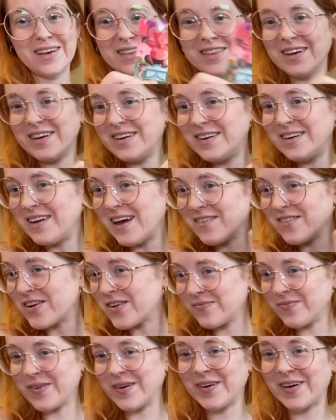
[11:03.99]
The
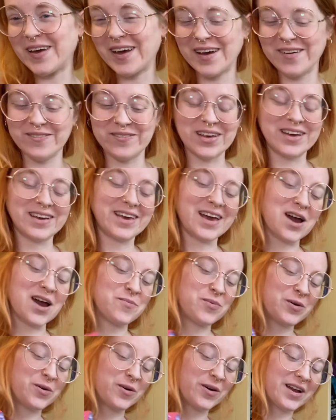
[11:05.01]
Devil, okay,
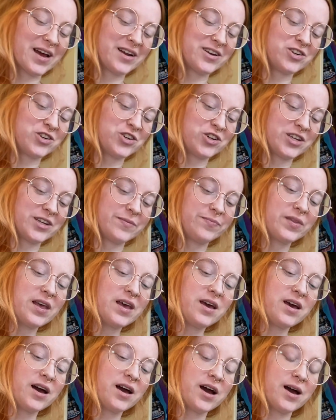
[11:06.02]
Capricorn energy.
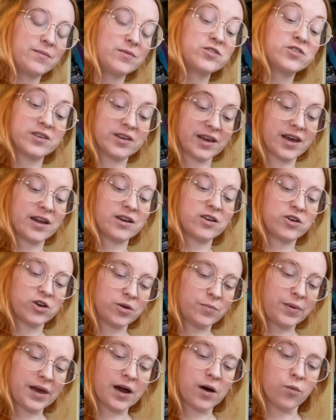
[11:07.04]
This, again,
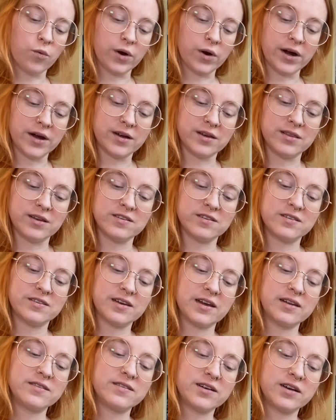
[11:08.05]
could be at work. There's a
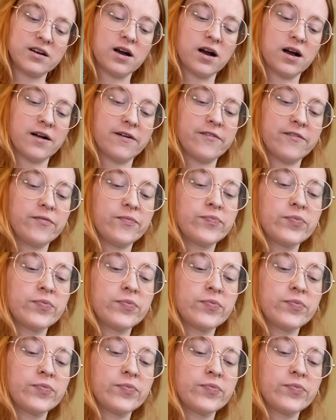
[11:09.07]
sense here of,